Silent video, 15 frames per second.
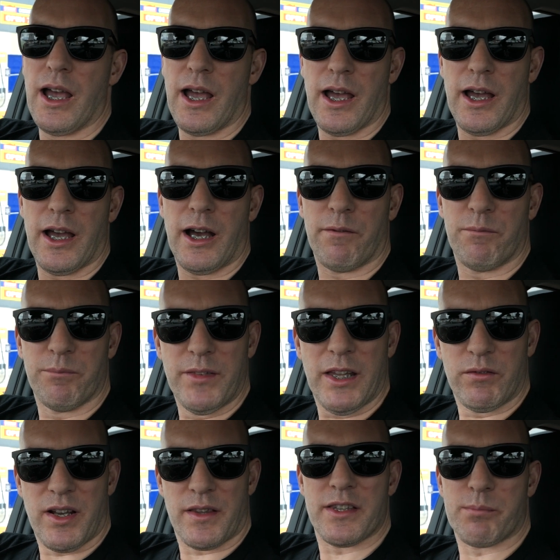I've
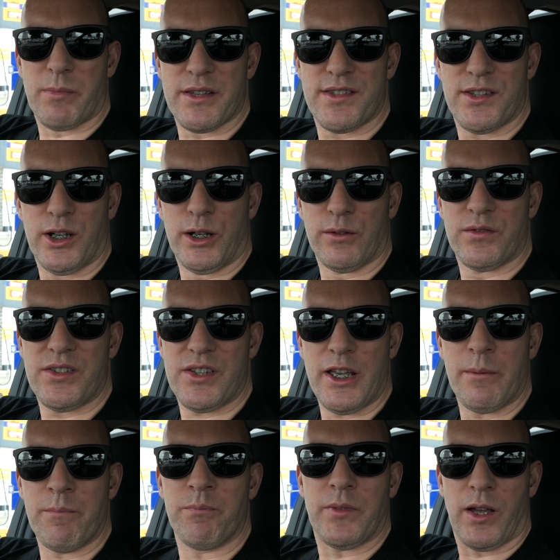never done this myself.
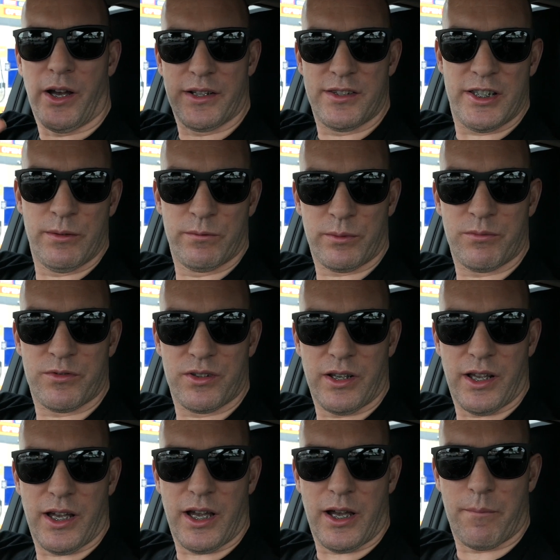Tim, hi Tim from
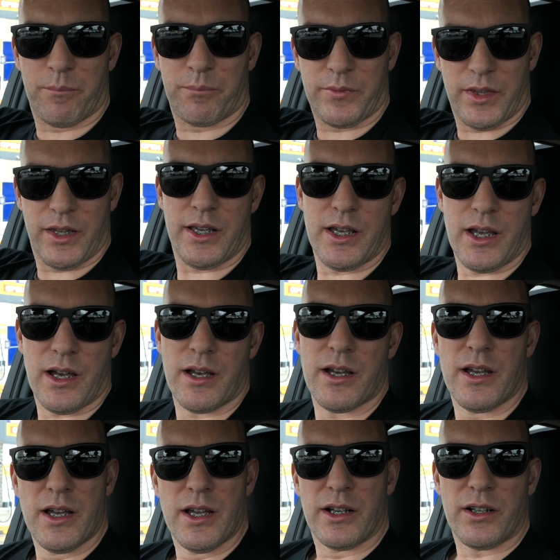the
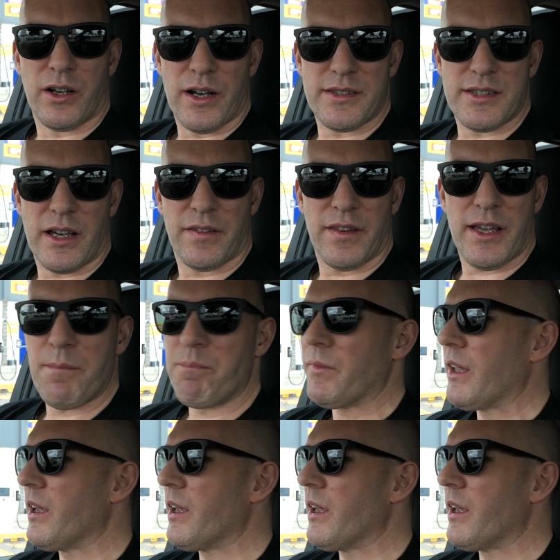guys out there,